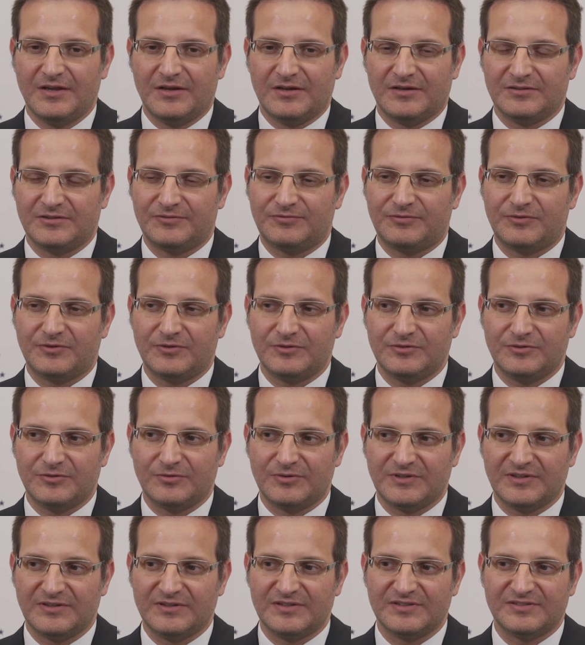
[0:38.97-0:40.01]
And therefore,
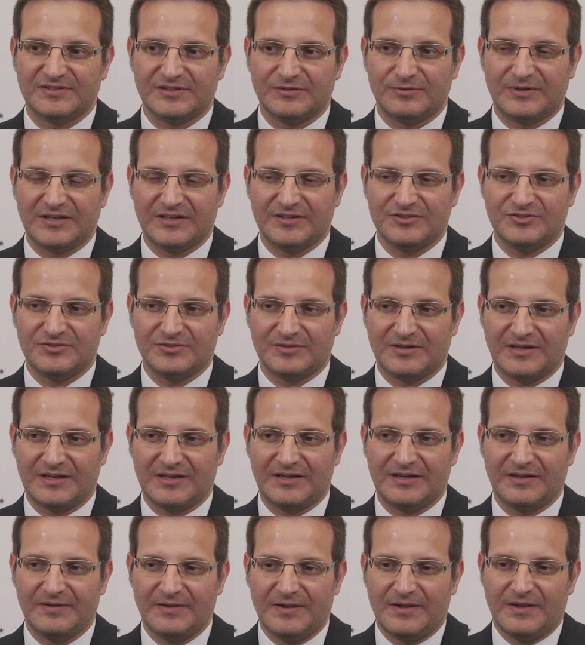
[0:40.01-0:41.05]
during this
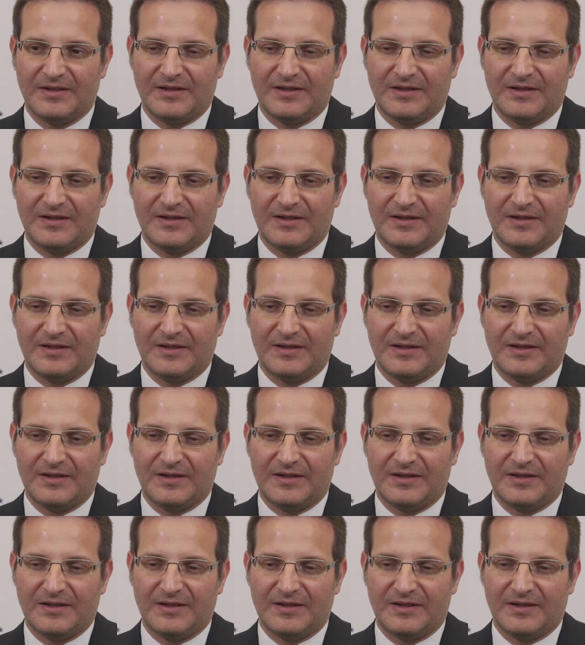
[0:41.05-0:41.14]
educational,